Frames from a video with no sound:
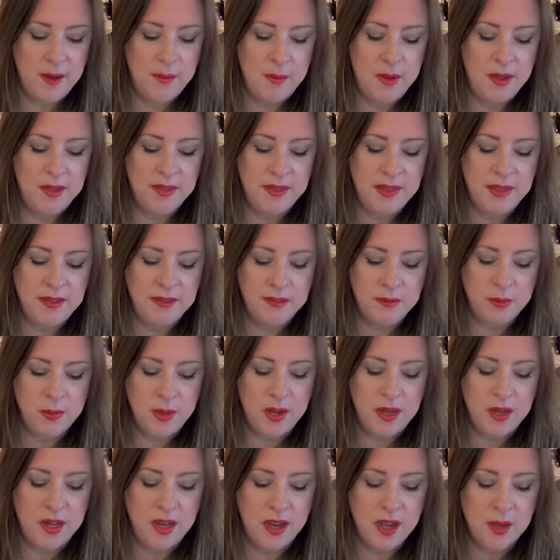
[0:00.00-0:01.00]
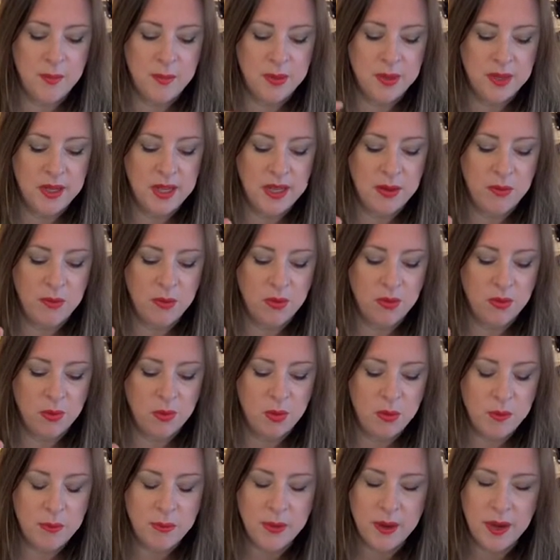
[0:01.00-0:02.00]
This one I put in with
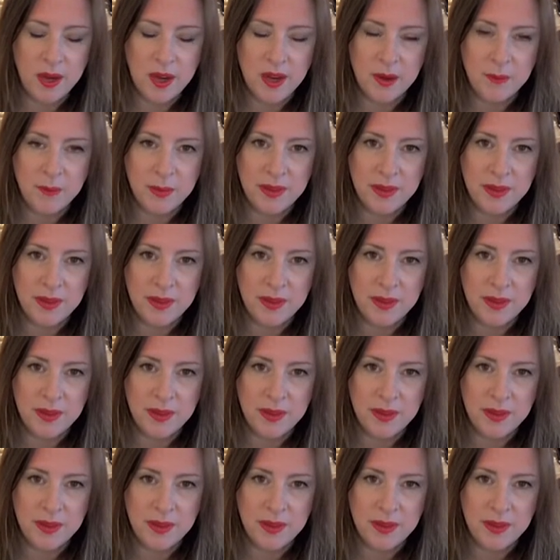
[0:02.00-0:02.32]
1 part